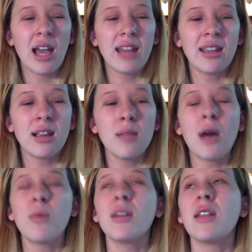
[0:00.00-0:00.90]
I think I
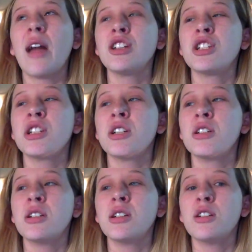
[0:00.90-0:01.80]
bought one last year
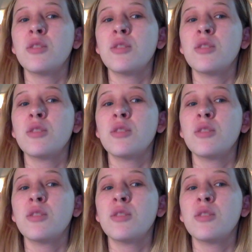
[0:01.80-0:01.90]
too,